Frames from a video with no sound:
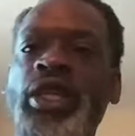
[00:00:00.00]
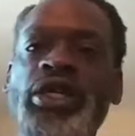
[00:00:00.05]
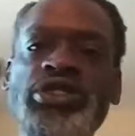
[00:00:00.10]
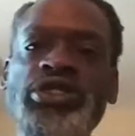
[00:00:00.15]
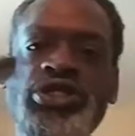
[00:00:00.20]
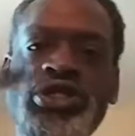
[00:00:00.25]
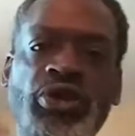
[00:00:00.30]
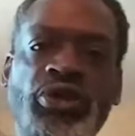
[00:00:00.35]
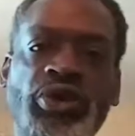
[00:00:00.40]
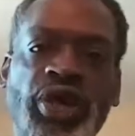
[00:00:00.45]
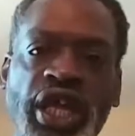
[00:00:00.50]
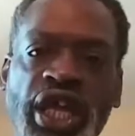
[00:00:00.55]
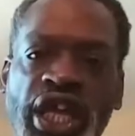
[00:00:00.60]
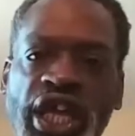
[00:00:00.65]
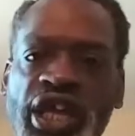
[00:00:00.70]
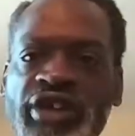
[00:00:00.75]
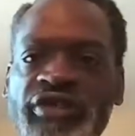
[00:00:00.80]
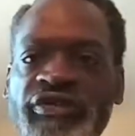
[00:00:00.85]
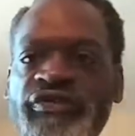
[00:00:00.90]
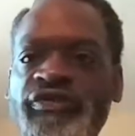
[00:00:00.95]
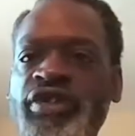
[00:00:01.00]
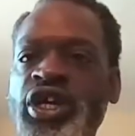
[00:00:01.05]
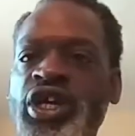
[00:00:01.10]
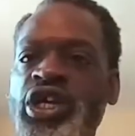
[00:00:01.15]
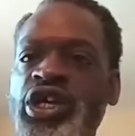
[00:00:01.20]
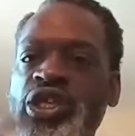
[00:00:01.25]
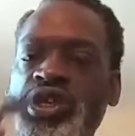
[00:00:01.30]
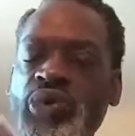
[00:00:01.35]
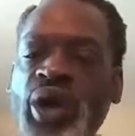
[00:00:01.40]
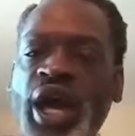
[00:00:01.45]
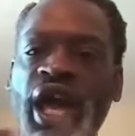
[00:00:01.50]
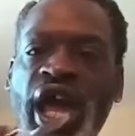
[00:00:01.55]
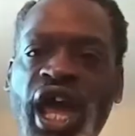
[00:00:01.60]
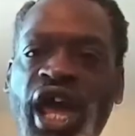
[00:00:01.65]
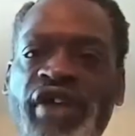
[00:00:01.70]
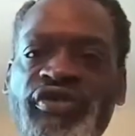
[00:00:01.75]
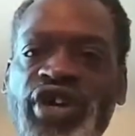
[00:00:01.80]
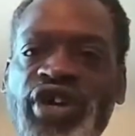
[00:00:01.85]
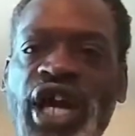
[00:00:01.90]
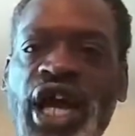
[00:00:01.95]
So if you
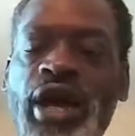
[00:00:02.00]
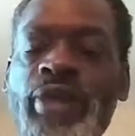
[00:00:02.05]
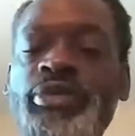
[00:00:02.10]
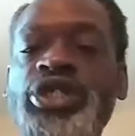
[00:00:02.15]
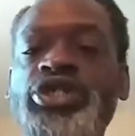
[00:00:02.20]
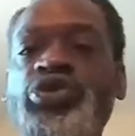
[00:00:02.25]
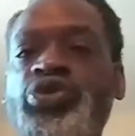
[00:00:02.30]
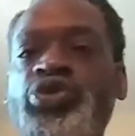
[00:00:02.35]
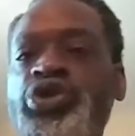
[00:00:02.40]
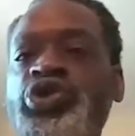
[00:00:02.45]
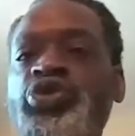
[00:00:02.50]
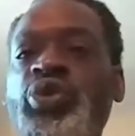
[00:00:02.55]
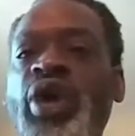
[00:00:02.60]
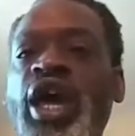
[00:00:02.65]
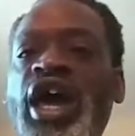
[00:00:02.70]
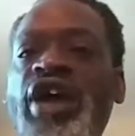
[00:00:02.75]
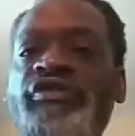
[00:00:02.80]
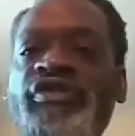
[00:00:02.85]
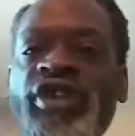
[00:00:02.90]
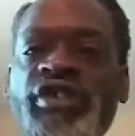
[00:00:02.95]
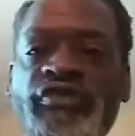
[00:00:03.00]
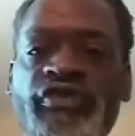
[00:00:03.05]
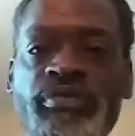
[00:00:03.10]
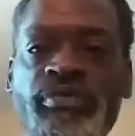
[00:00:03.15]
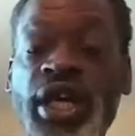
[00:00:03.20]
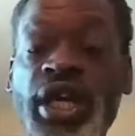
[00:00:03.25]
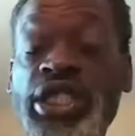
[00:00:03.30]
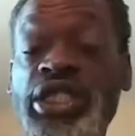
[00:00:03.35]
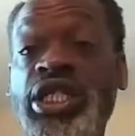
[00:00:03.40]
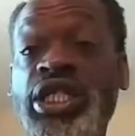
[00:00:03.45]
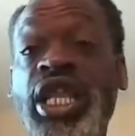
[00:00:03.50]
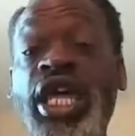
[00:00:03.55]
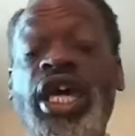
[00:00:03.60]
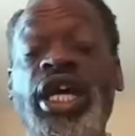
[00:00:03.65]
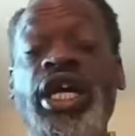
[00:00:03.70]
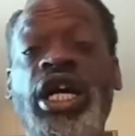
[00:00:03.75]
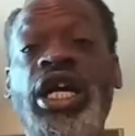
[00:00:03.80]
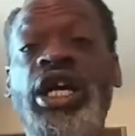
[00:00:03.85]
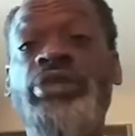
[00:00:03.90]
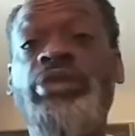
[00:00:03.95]
have comments or you have information,
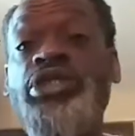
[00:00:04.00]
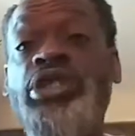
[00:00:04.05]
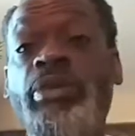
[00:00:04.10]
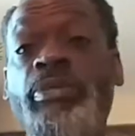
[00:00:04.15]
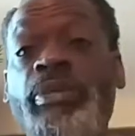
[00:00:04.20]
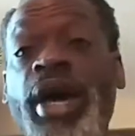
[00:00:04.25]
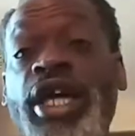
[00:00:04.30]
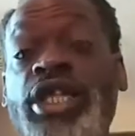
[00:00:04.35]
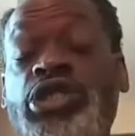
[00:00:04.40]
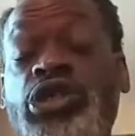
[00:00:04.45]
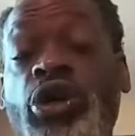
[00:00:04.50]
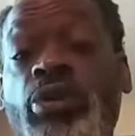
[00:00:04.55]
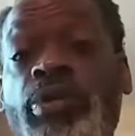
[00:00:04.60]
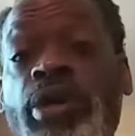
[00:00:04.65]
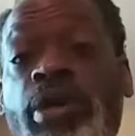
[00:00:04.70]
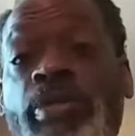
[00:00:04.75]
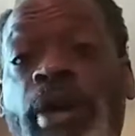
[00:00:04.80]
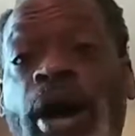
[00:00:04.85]
like um somebody told me